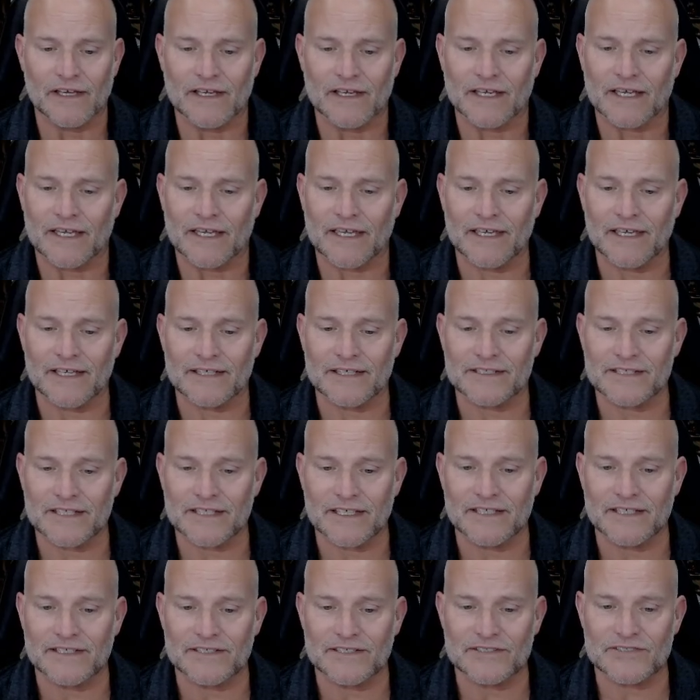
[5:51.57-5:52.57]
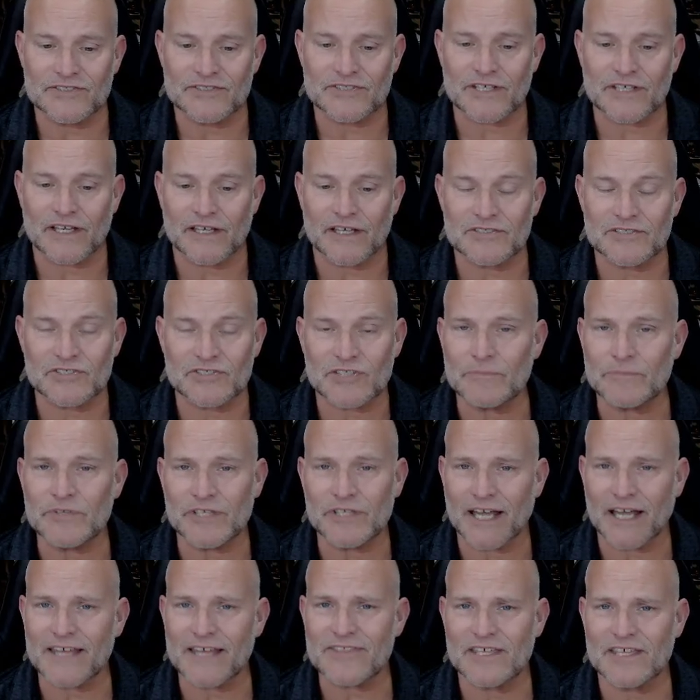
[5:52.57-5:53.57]
It is something
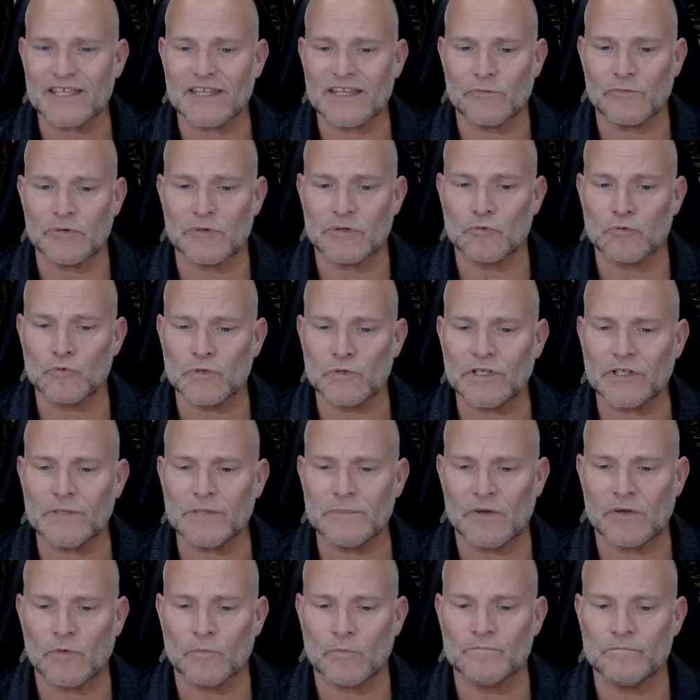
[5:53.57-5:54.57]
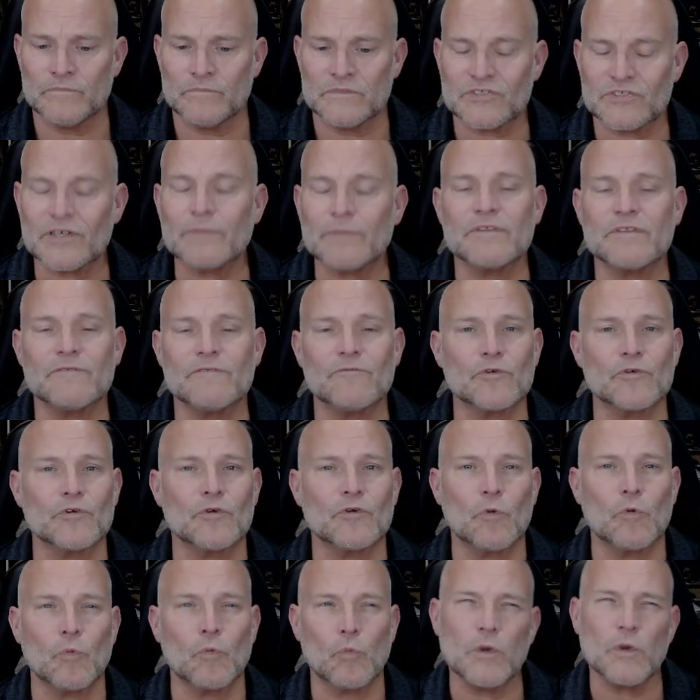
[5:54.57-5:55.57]
I think that would really be something for
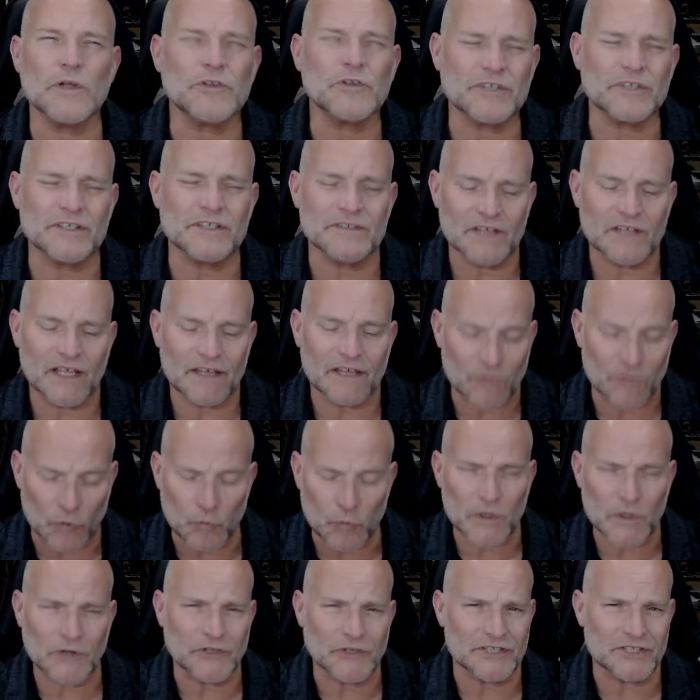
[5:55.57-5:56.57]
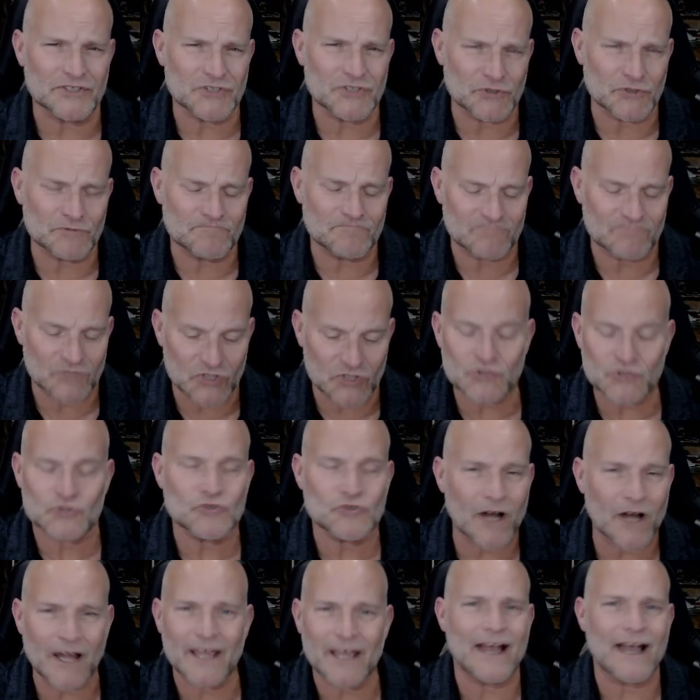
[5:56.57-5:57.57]
willing, if you're willing to
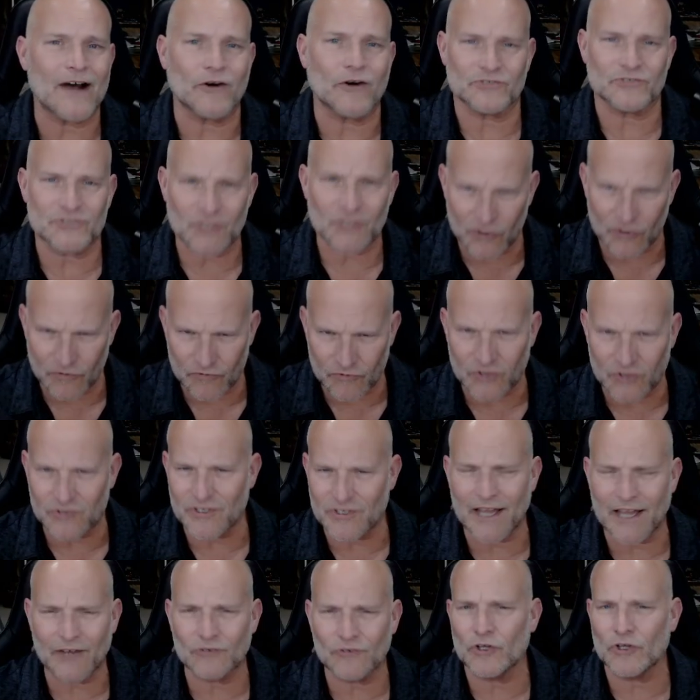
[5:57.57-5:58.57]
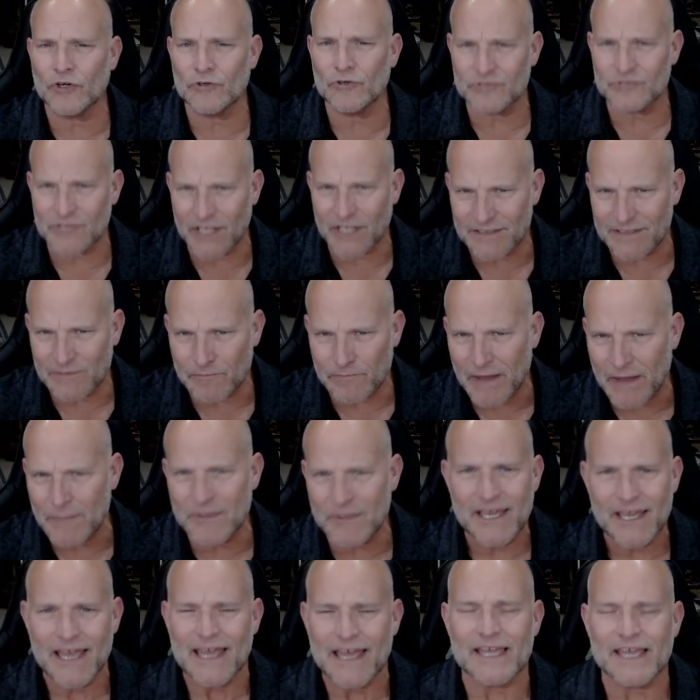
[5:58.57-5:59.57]
try out, to download and to
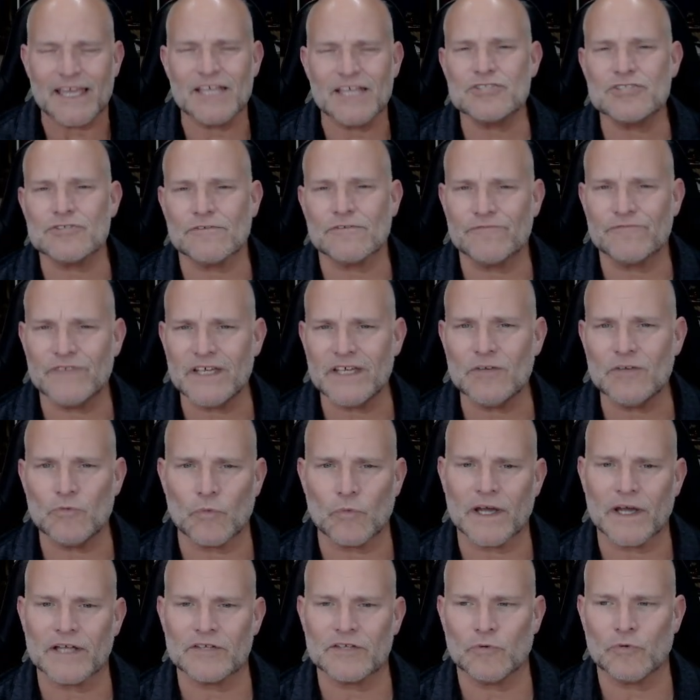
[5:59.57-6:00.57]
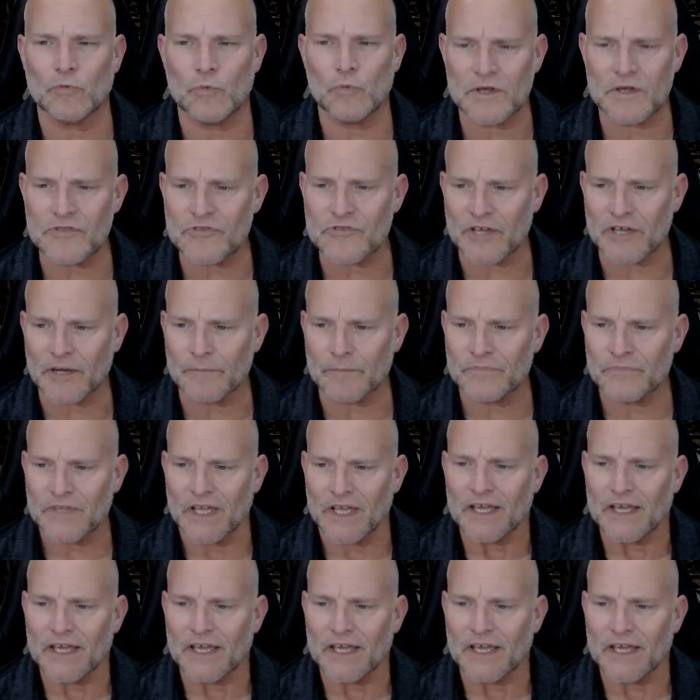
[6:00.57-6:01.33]
maybe get your feet wet with them.